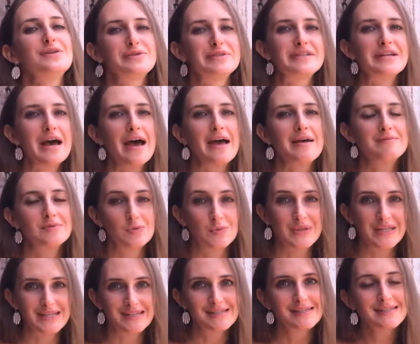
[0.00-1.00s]
those times
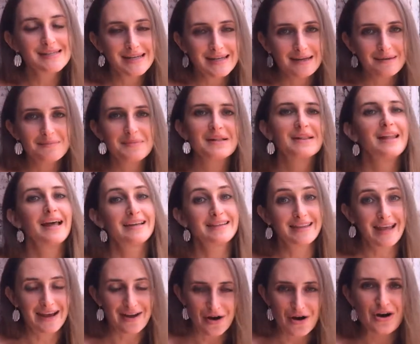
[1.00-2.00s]
when they seem
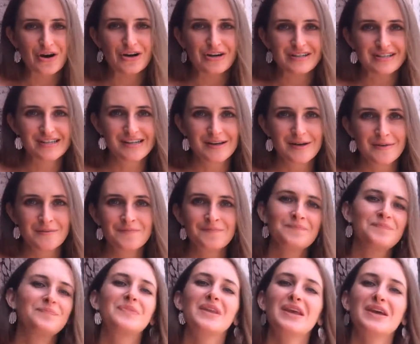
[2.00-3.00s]
like they aren't.
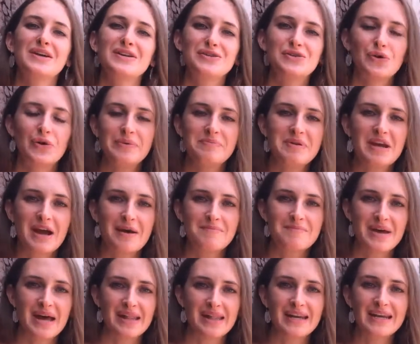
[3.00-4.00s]
Join me
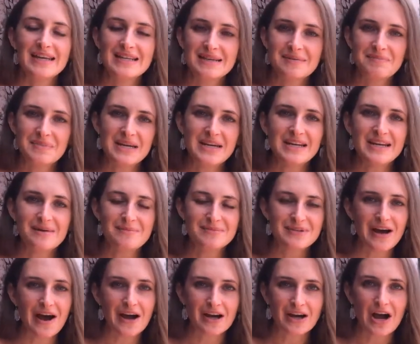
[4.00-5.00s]
on
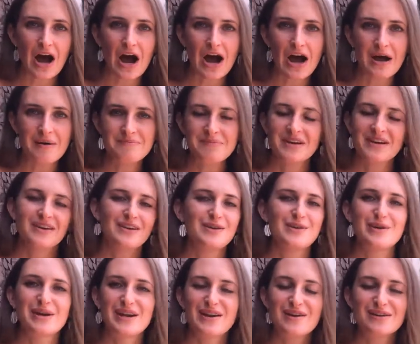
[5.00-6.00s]
melaniethemedium.com.
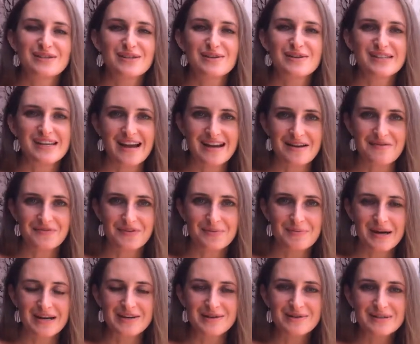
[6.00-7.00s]
You can also sign up for
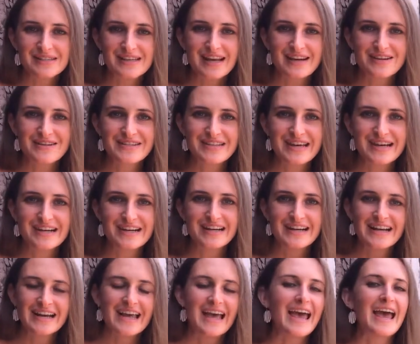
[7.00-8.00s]
my newsletter
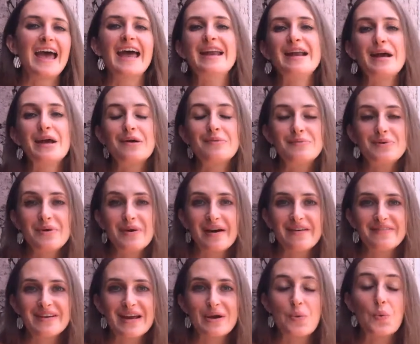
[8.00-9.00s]
there. And I hope you
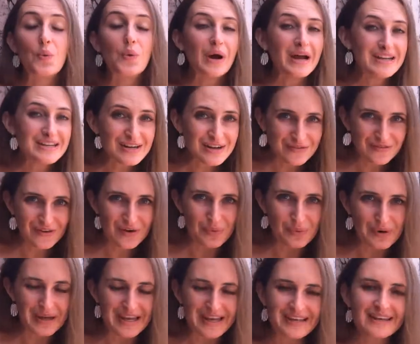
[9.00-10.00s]
have a
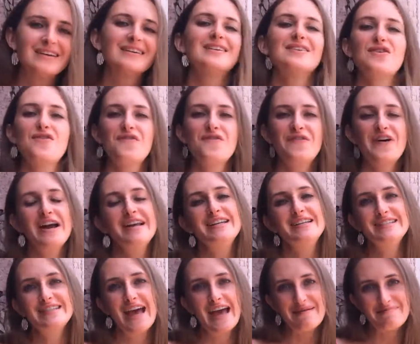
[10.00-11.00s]
wonderful week
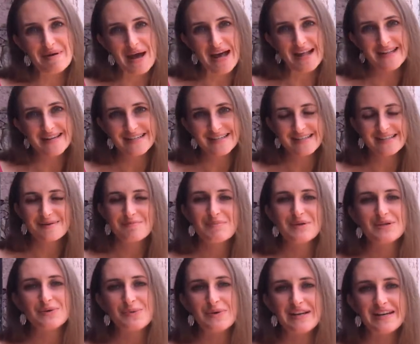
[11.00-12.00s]
finding that balance
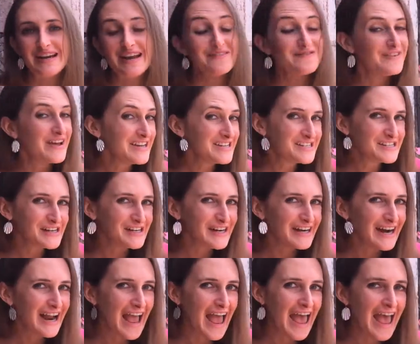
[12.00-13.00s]
between
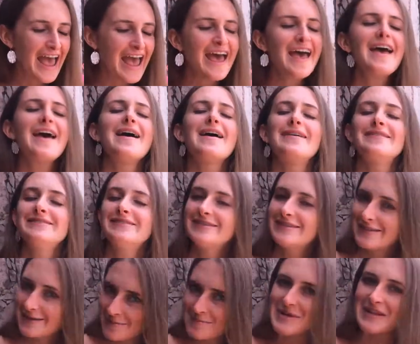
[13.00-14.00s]
adventure and
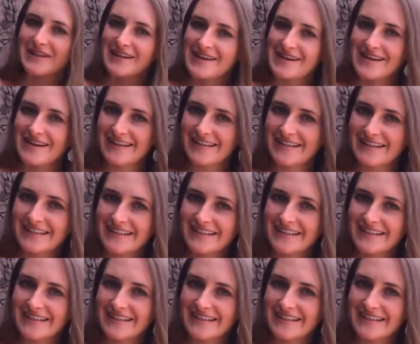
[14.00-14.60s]
stability.